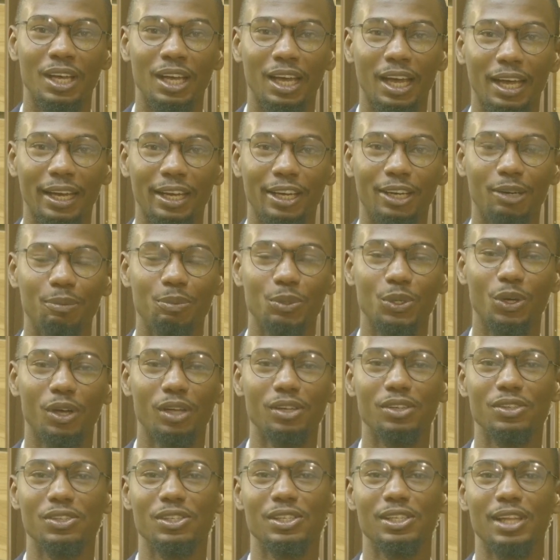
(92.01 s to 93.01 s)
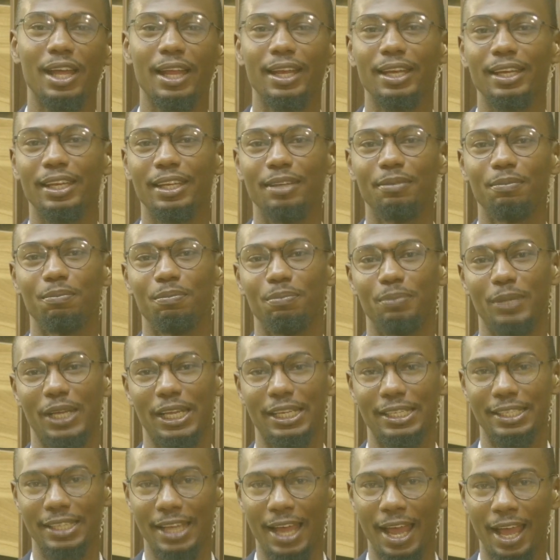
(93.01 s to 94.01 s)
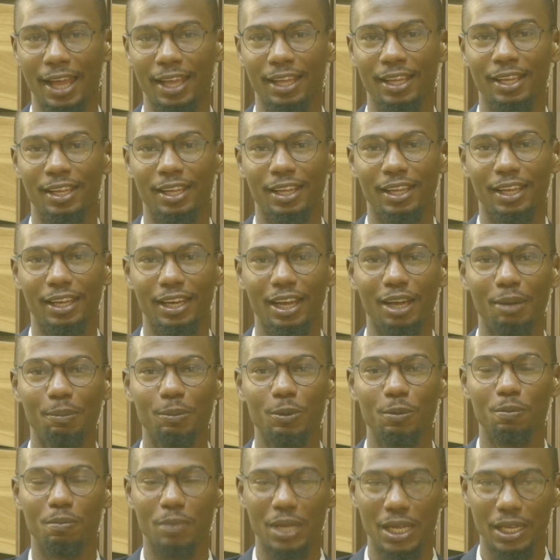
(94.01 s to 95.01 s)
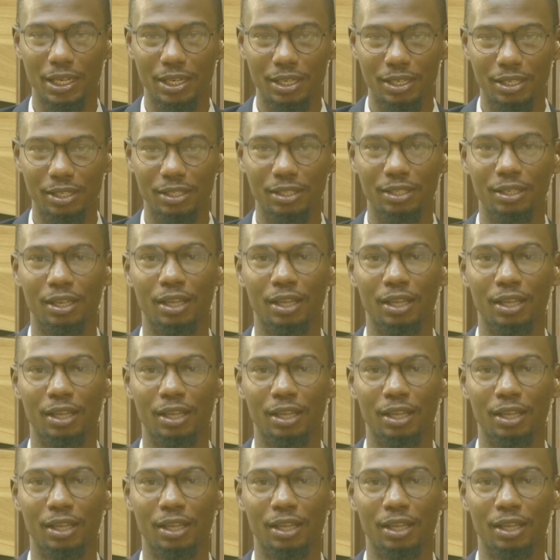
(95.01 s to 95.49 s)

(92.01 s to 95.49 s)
and help you understand them better and help you make